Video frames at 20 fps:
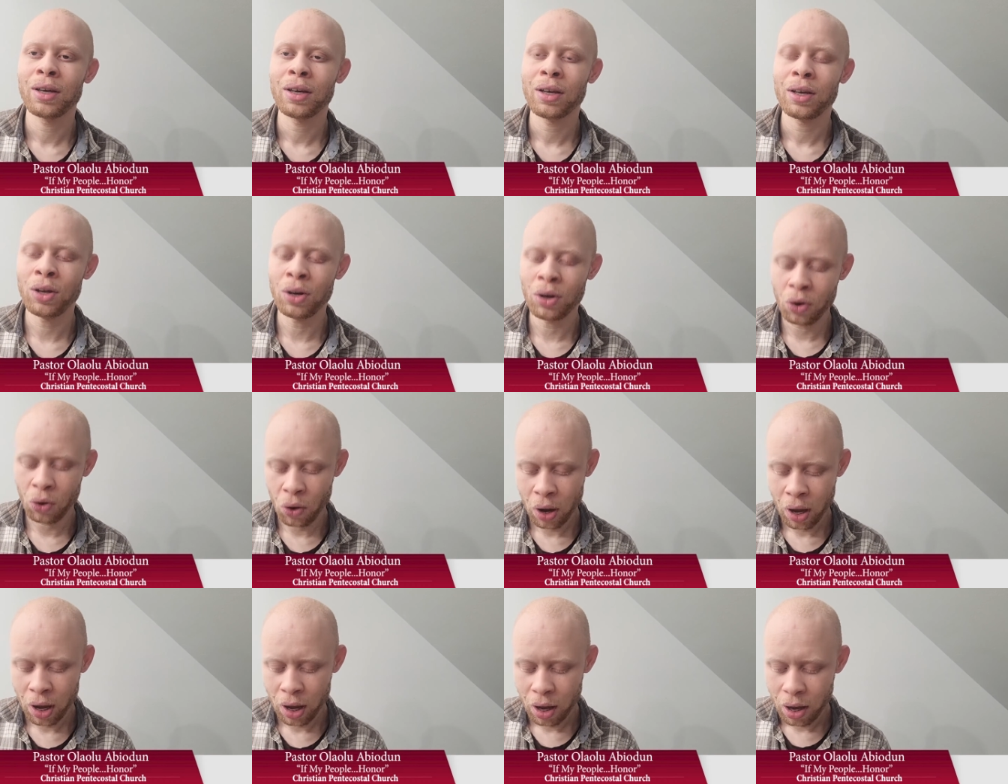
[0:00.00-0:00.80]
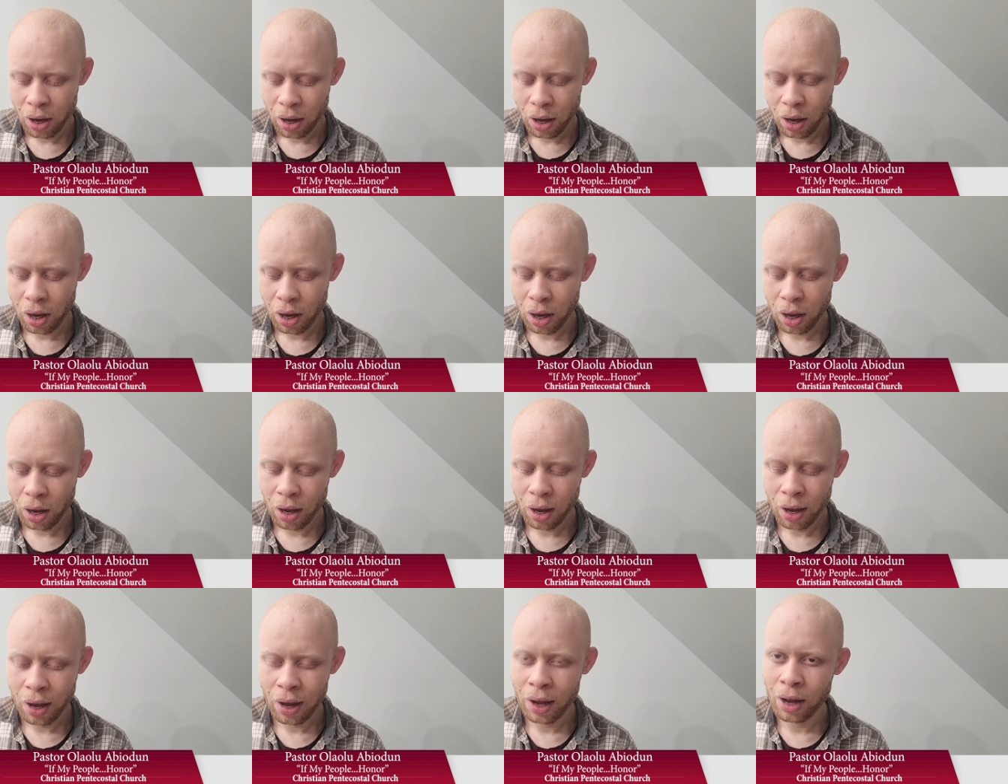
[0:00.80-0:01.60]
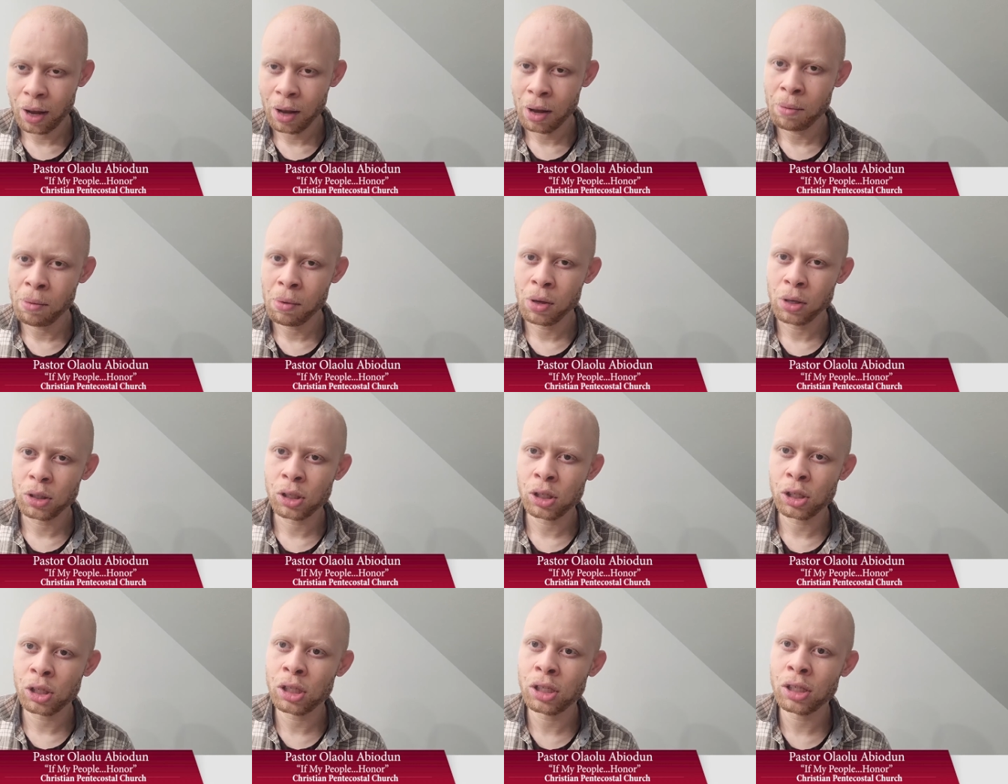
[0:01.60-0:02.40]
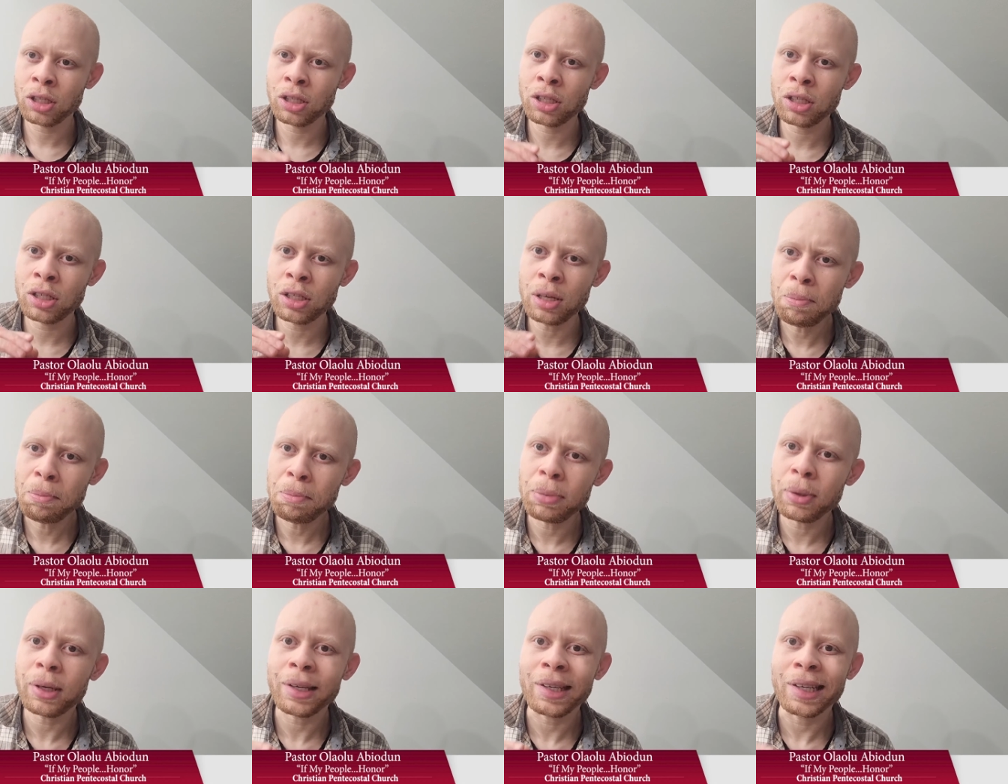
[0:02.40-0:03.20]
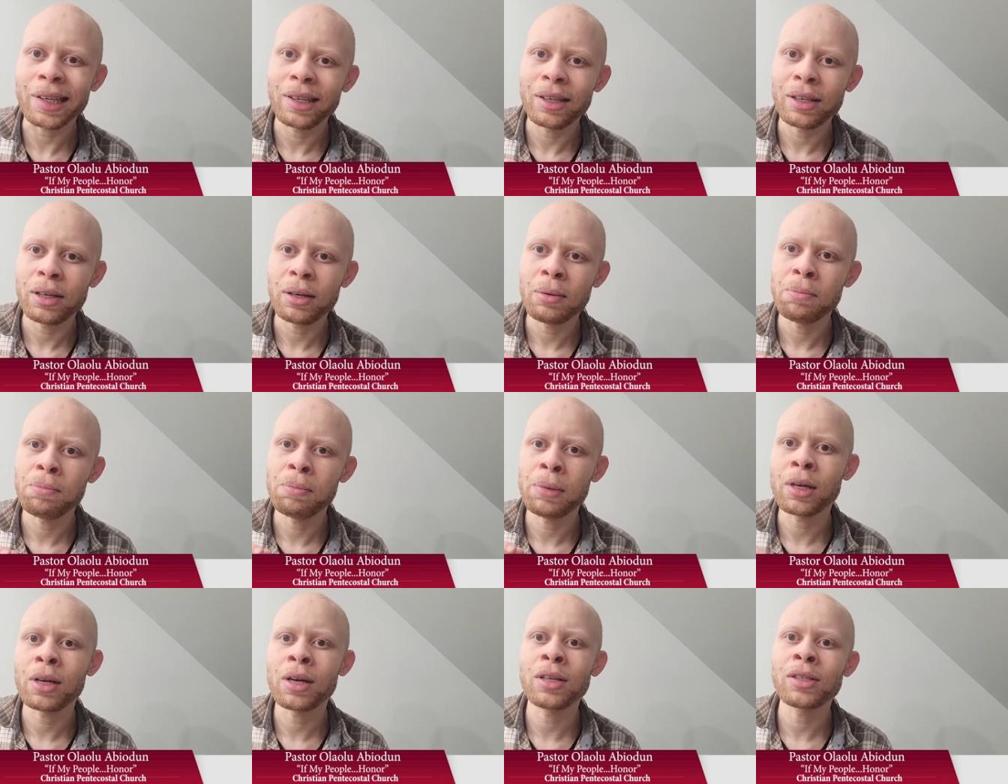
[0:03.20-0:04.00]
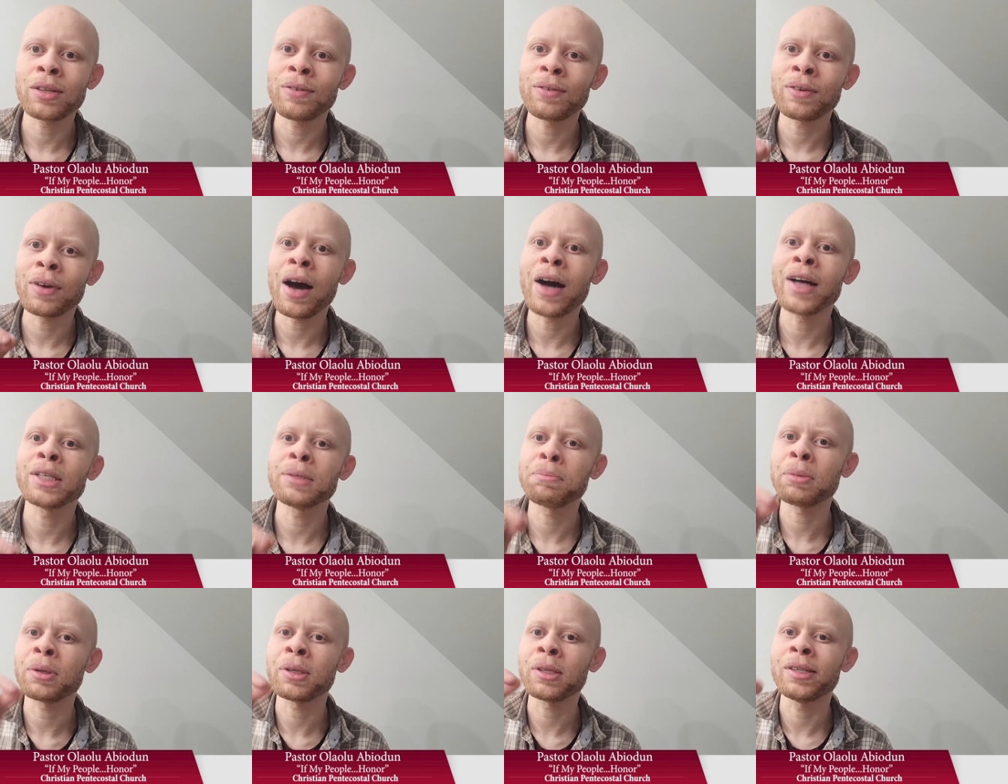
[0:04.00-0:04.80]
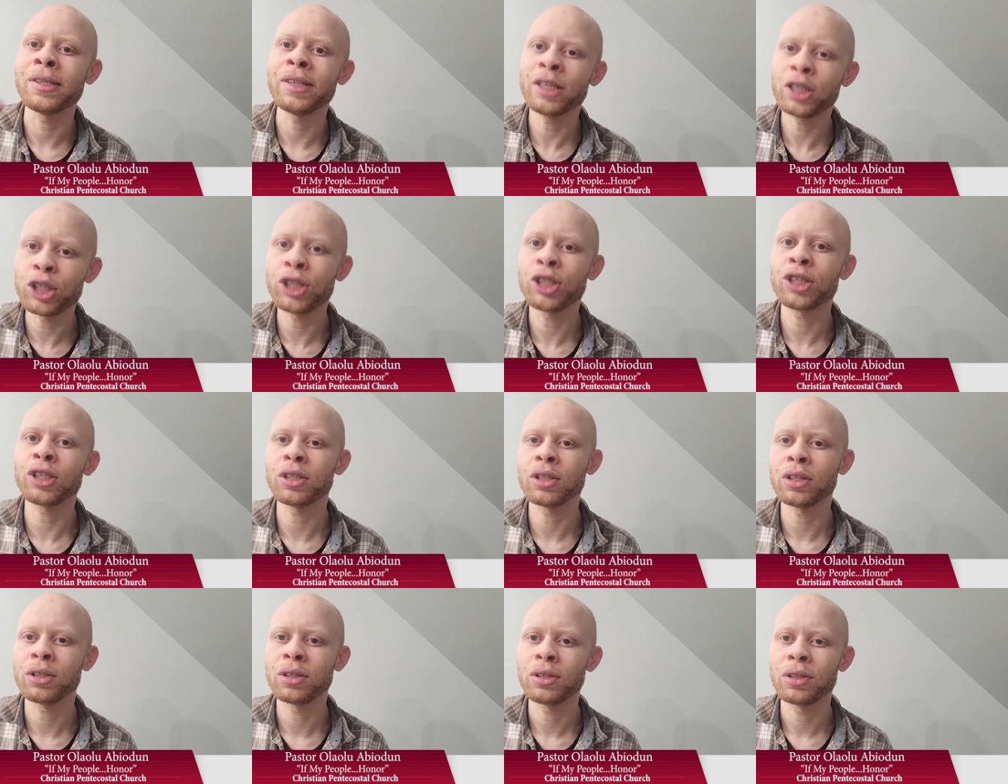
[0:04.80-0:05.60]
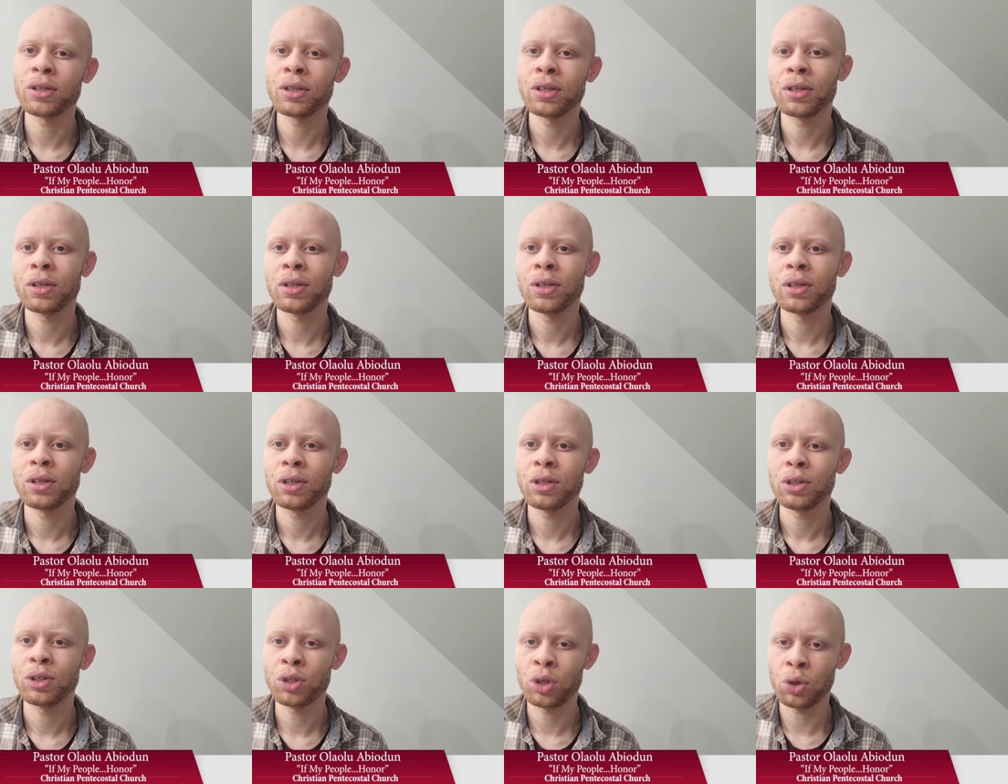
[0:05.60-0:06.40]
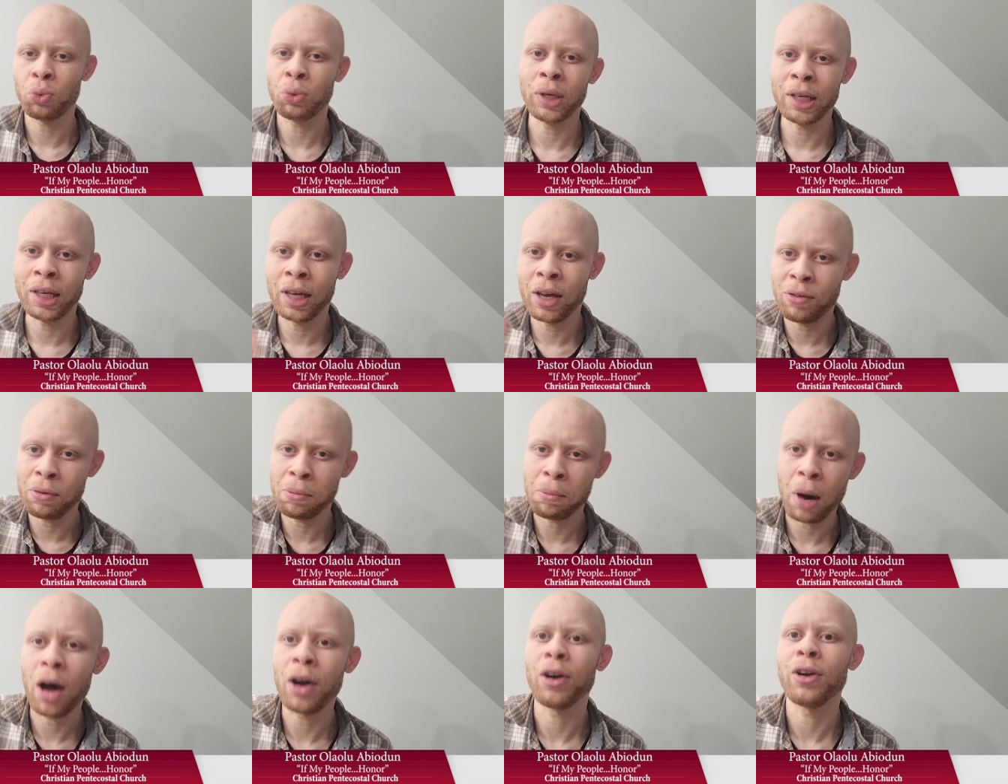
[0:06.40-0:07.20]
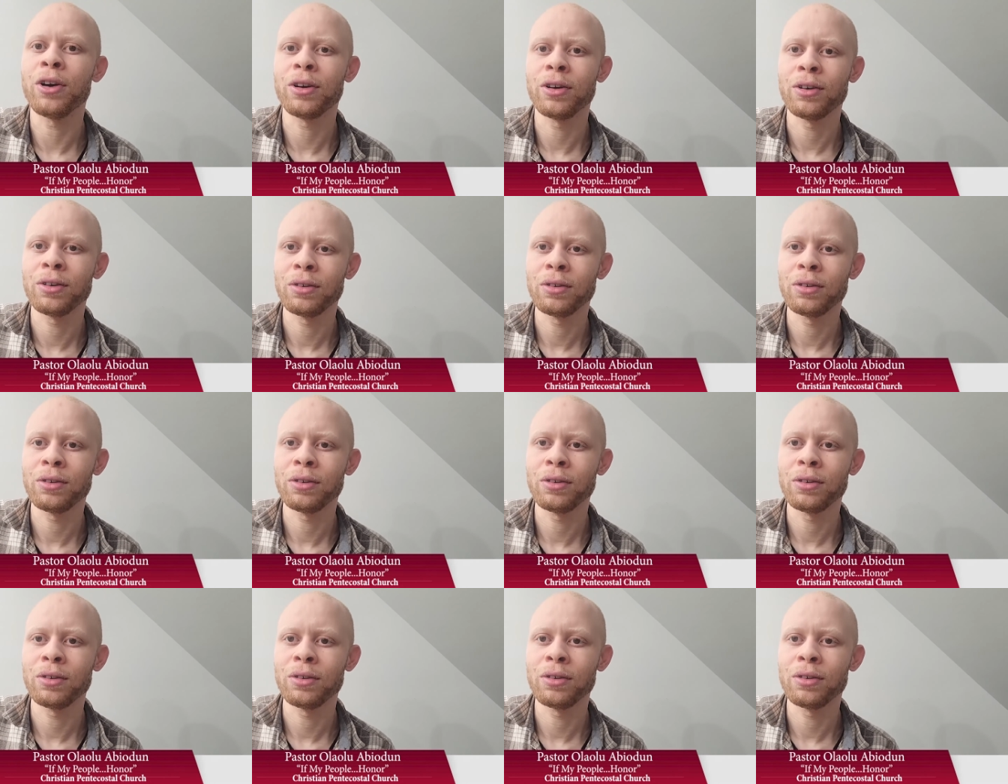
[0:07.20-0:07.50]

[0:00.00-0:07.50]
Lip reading: You know, simply because of God's position, should we give Him honor?